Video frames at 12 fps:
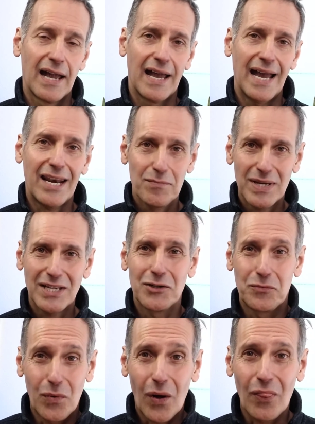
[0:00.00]
And I mean,
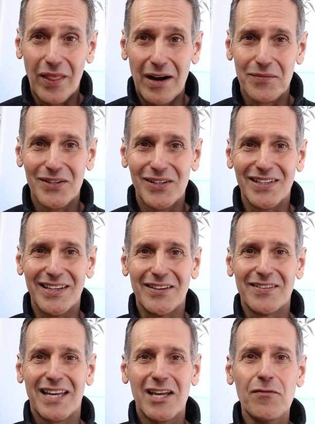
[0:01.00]
you'd want that, wouldn't you?
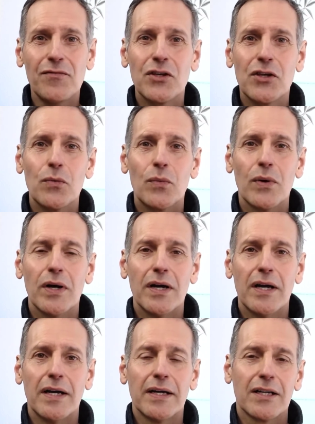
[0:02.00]
If you
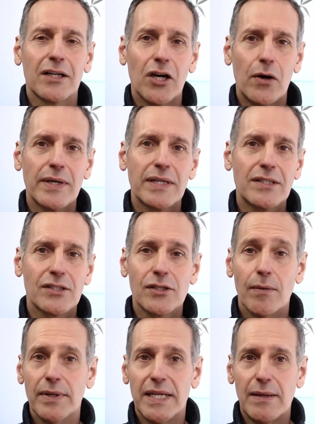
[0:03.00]
were going to
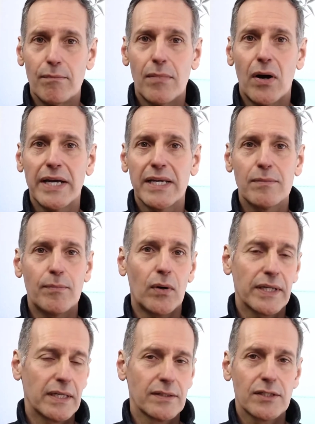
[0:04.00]
somebody, mind, body and